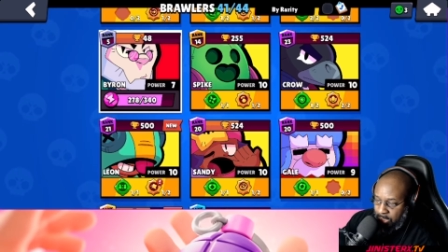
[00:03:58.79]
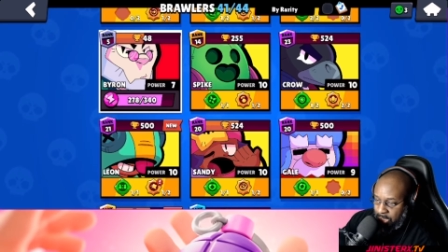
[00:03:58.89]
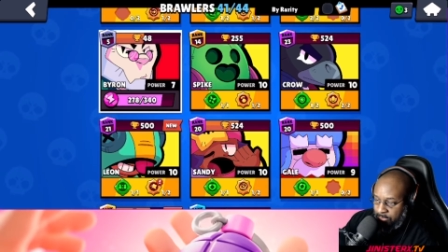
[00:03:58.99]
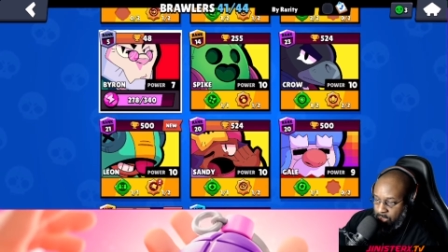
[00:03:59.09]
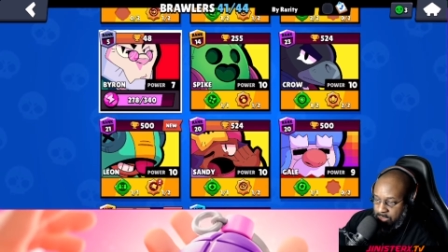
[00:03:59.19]

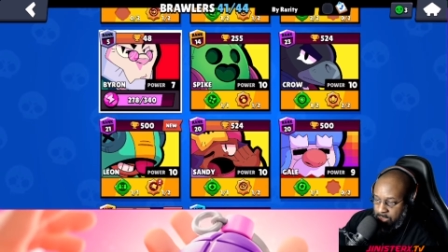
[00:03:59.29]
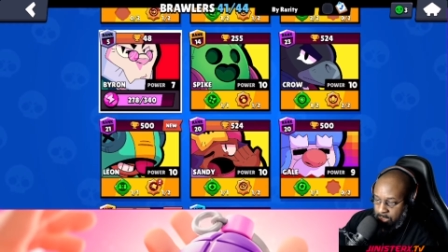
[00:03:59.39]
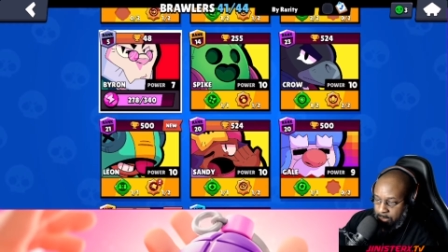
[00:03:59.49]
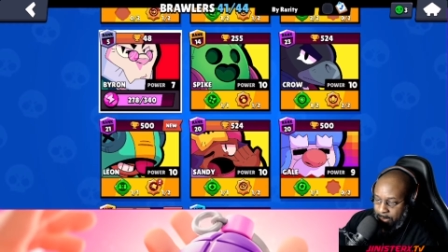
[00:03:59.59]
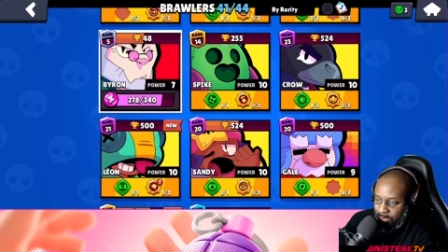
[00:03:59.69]
I've got
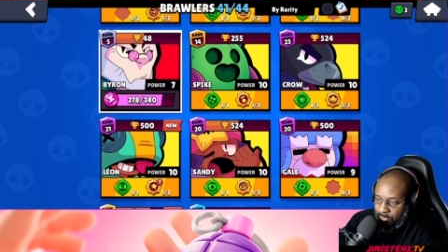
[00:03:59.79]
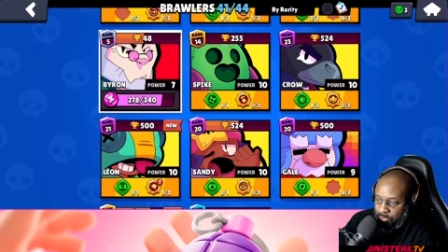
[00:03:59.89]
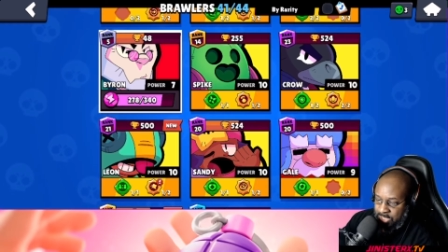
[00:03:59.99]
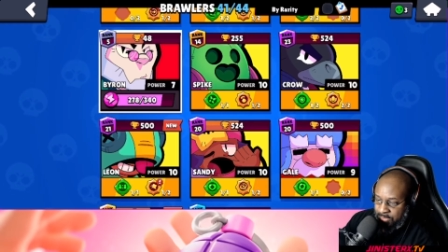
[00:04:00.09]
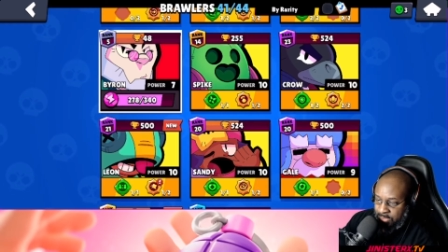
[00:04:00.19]
into power level
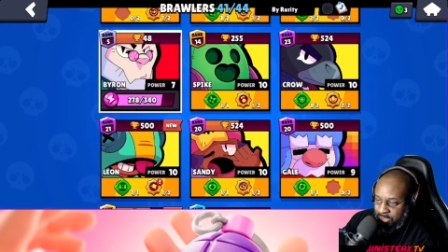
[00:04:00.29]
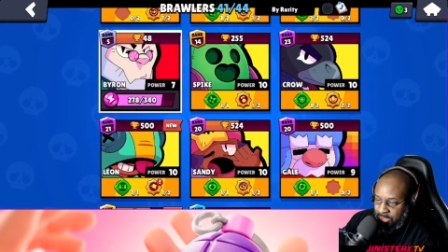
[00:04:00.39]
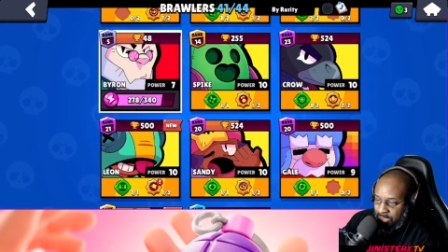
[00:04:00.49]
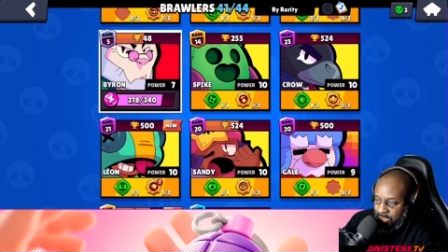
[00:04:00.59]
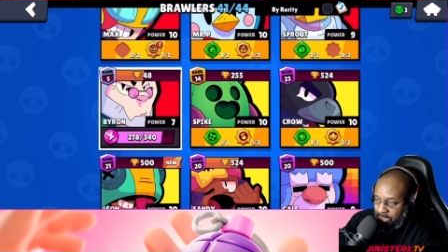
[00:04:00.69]
7
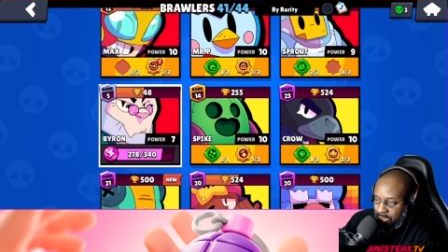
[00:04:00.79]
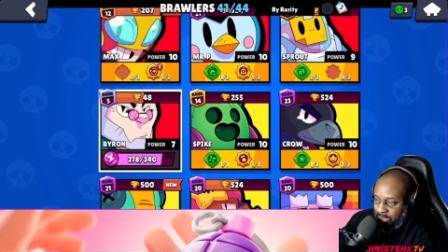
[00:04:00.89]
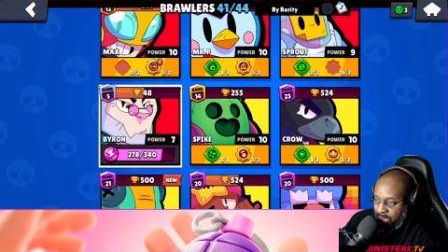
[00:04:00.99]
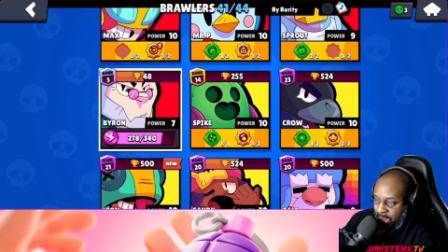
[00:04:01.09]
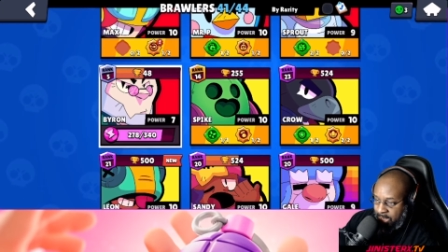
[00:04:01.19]

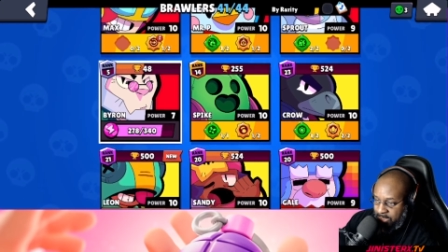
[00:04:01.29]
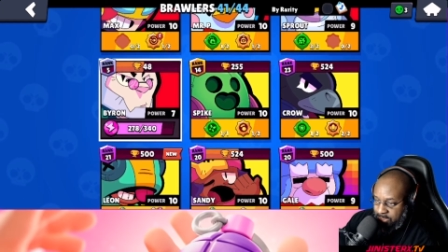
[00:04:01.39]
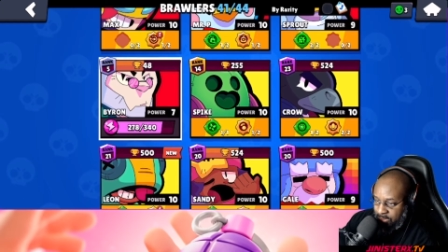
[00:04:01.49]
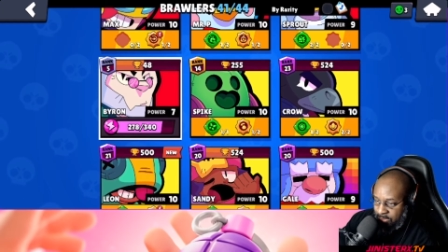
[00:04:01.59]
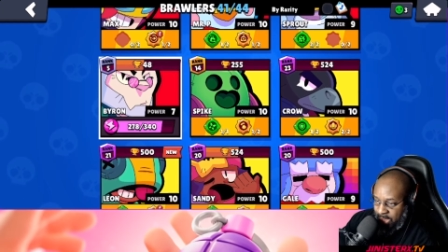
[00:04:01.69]
and
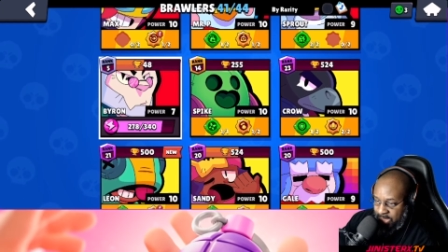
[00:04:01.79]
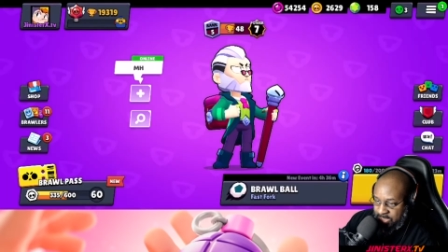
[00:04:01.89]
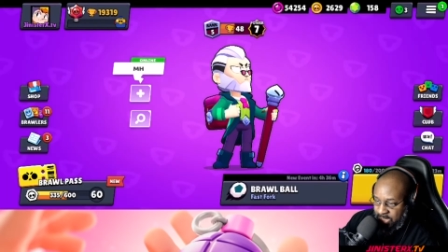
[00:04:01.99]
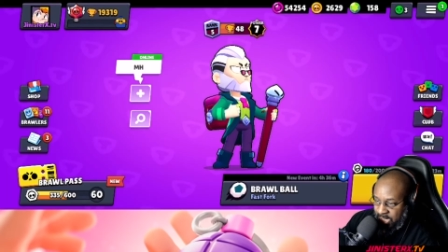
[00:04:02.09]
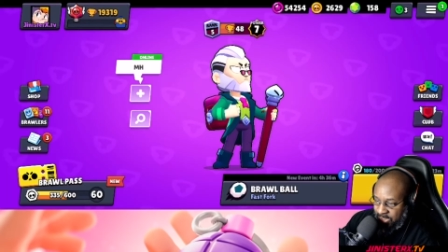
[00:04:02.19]
that is the end of this